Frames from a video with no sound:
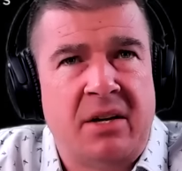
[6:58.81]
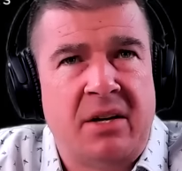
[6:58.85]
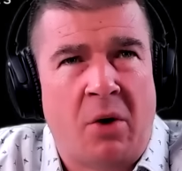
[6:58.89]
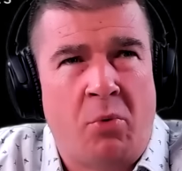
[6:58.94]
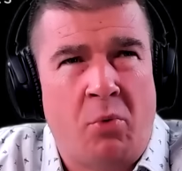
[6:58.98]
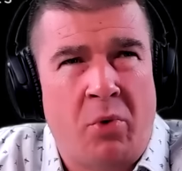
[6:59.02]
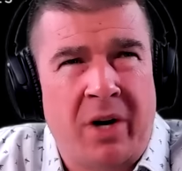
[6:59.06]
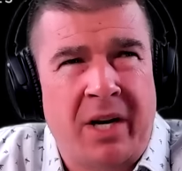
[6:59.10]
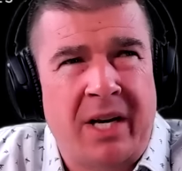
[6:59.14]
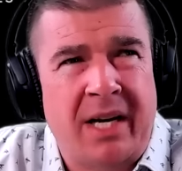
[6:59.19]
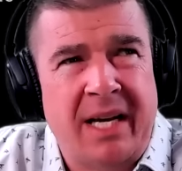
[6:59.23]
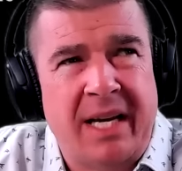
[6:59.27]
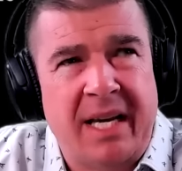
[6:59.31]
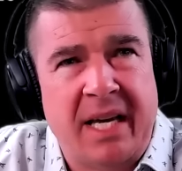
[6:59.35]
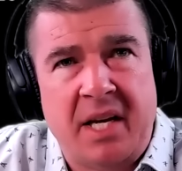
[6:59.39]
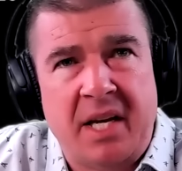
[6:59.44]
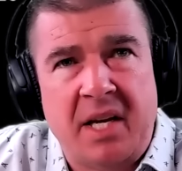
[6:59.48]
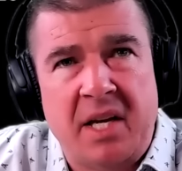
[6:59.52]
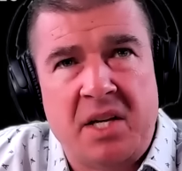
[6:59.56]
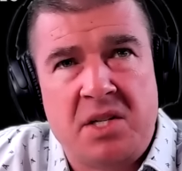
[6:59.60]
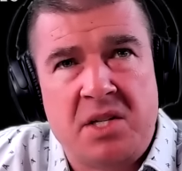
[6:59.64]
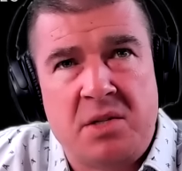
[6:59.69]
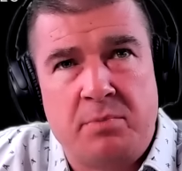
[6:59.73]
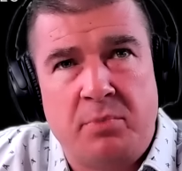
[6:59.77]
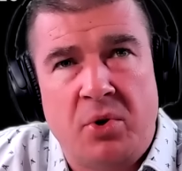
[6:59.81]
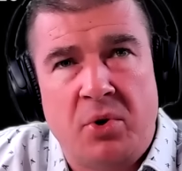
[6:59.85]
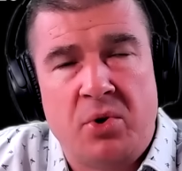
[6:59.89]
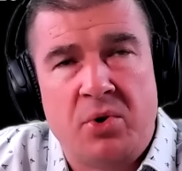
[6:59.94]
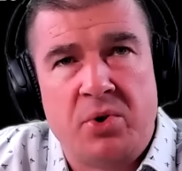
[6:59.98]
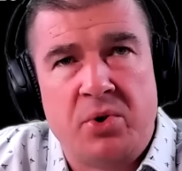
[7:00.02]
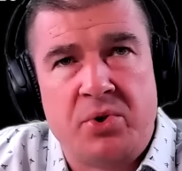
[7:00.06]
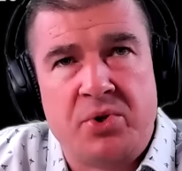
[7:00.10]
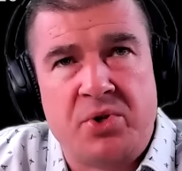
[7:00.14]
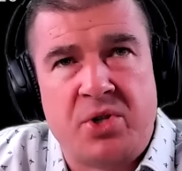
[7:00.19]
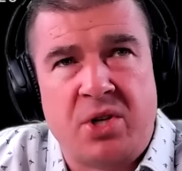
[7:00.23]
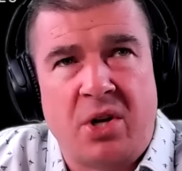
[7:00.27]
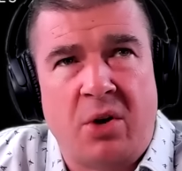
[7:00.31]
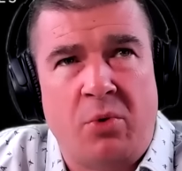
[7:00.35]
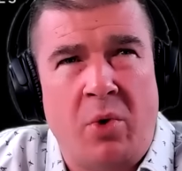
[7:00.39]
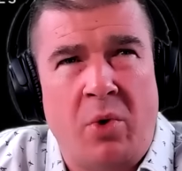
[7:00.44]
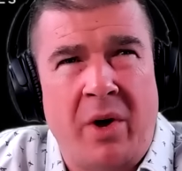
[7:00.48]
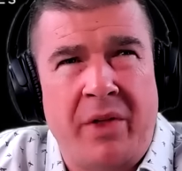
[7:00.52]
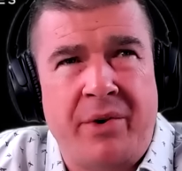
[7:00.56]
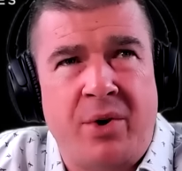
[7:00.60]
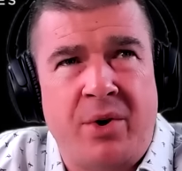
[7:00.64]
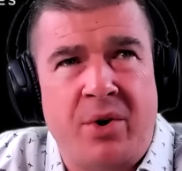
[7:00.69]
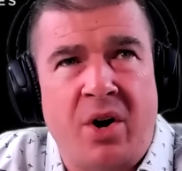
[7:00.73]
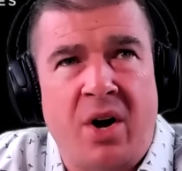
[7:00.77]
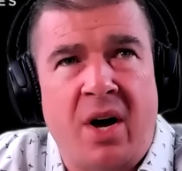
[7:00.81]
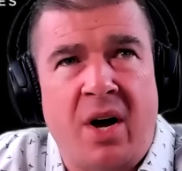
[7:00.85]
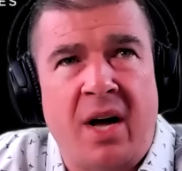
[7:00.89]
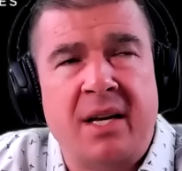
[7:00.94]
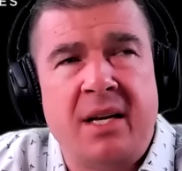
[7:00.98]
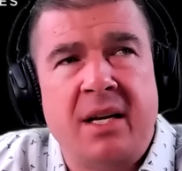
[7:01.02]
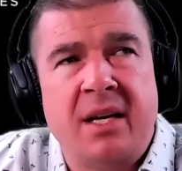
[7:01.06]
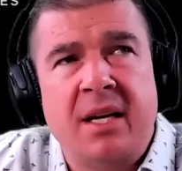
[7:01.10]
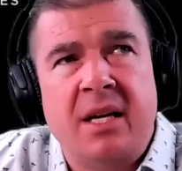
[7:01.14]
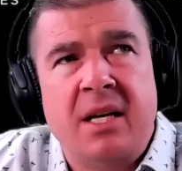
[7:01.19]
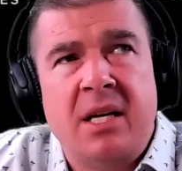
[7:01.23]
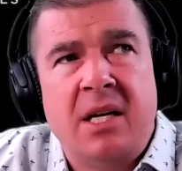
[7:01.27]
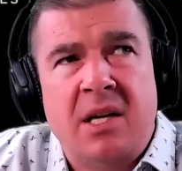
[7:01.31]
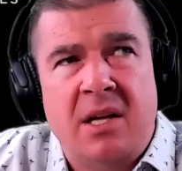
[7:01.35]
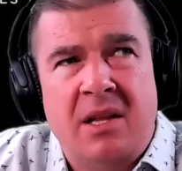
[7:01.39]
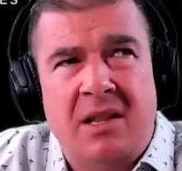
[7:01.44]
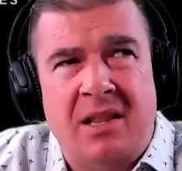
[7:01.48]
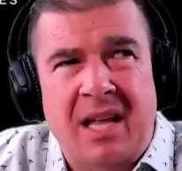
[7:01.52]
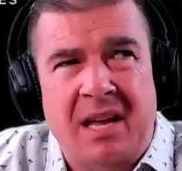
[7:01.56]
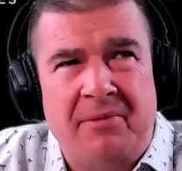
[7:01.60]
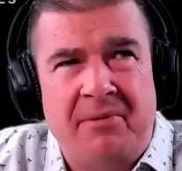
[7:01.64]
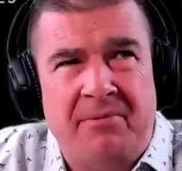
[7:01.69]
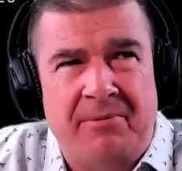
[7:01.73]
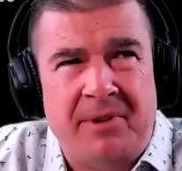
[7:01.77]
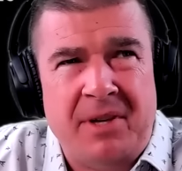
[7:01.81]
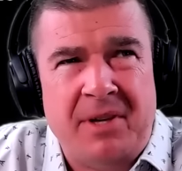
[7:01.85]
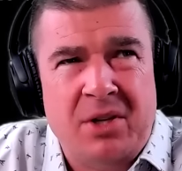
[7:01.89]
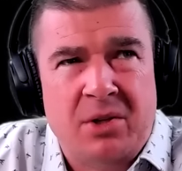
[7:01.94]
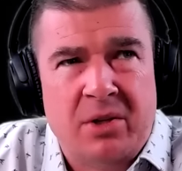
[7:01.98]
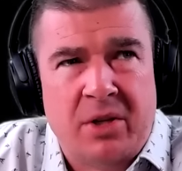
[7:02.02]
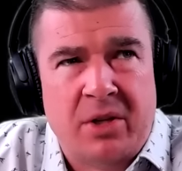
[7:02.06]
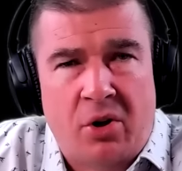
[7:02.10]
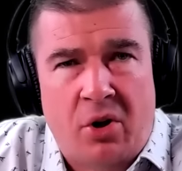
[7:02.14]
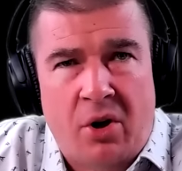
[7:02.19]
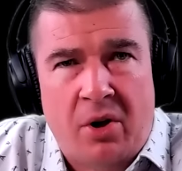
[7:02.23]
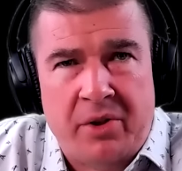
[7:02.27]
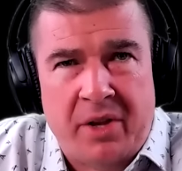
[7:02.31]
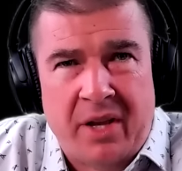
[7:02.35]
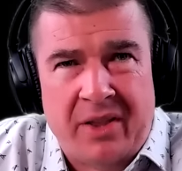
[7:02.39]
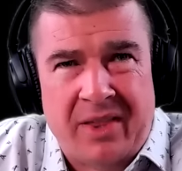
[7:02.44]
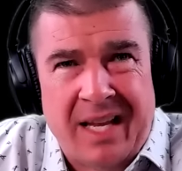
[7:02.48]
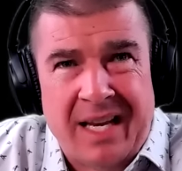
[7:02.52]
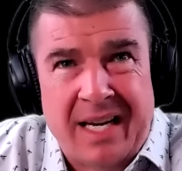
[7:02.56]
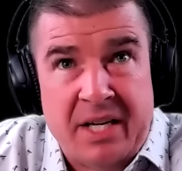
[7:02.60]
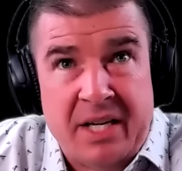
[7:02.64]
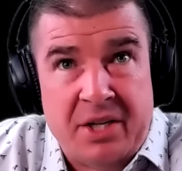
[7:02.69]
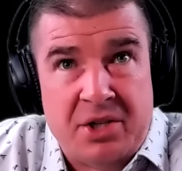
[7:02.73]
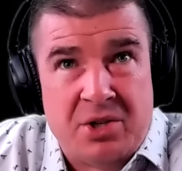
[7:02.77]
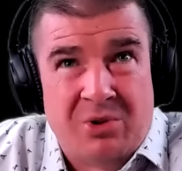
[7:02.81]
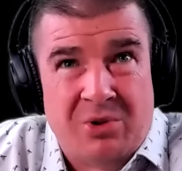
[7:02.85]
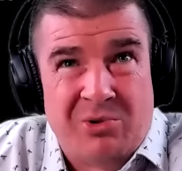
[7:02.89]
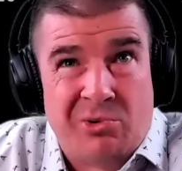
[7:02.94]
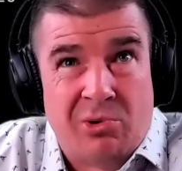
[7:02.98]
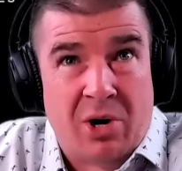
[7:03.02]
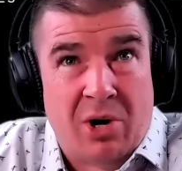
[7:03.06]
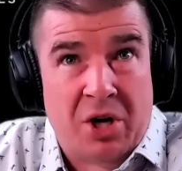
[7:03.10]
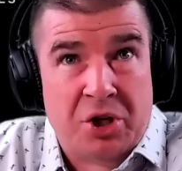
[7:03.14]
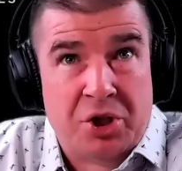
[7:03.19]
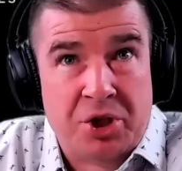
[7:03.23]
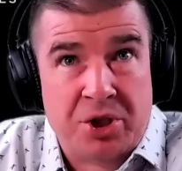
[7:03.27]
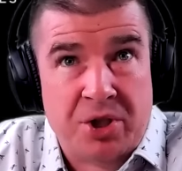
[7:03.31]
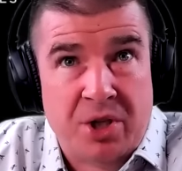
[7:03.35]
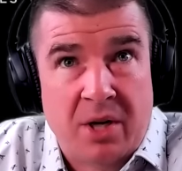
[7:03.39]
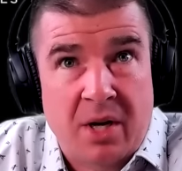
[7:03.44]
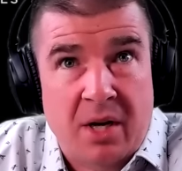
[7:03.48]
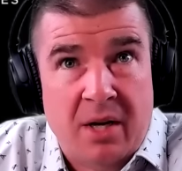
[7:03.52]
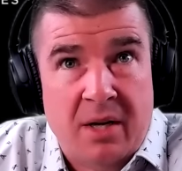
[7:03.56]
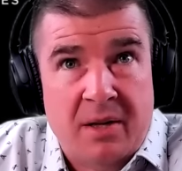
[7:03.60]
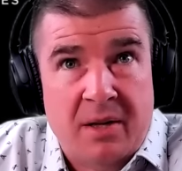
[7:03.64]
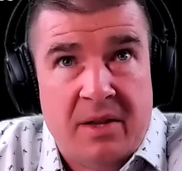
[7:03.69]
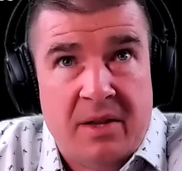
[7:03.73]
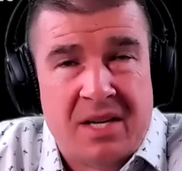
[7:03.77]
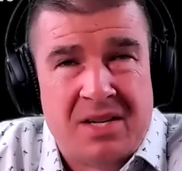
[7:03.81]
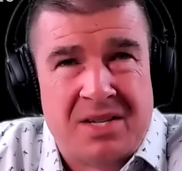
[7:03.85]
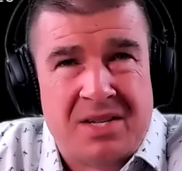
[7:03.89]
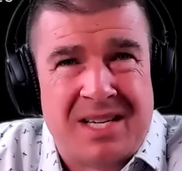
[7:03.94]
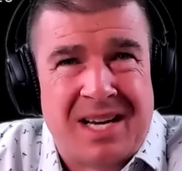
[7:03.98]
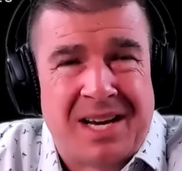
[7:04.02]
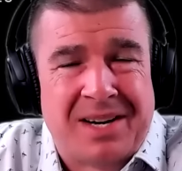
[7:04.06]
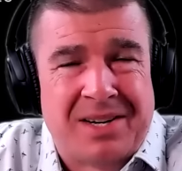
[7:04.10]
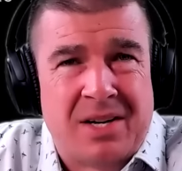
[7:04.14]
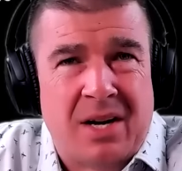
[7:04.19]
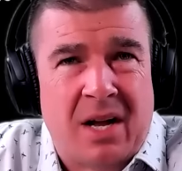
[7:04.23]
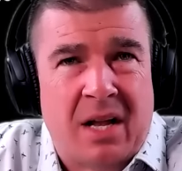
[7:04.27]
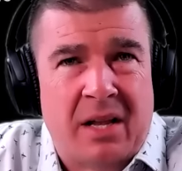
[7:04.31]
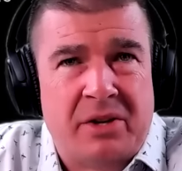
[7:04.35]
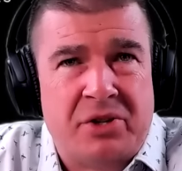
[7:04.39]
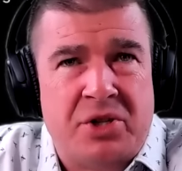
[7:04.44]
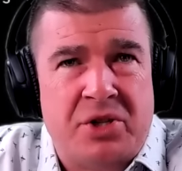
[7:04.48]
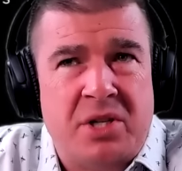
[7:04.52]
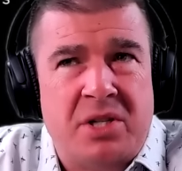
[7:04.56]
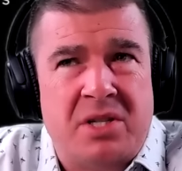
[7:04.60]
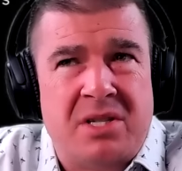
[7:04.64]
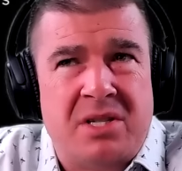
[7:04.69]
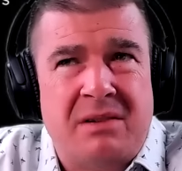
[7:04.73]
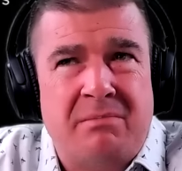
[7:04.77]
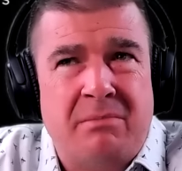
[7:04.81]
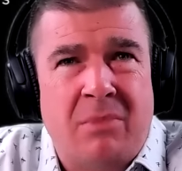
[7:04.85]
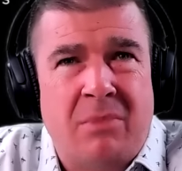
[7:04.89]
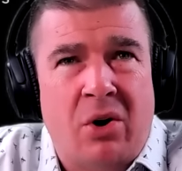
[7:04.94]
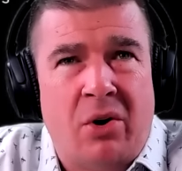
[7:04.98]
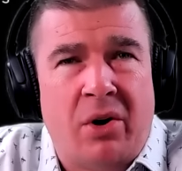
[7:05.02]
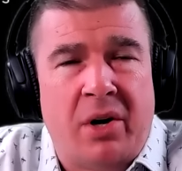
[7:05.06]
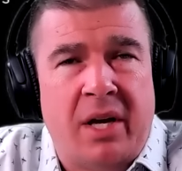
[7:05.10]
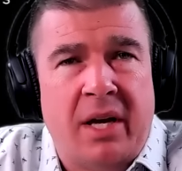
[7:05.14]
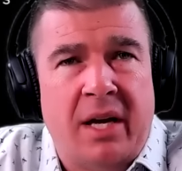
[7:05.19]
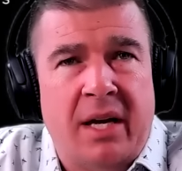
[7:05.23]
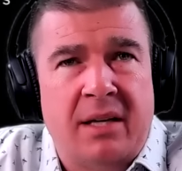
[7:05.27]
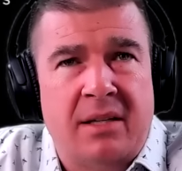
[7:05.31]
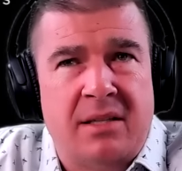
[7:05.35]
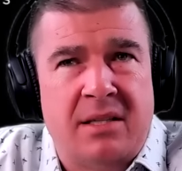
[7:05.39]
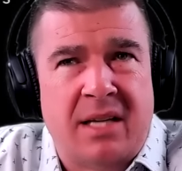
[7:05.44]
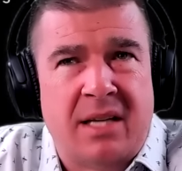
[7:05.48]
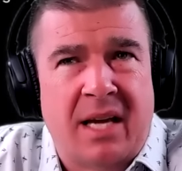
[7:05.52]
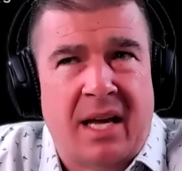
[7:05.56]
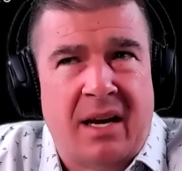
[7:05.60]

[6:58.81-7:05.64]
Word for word: And I wanted to get his pulse on whether or not they feel at all that they need to rush this technology to market.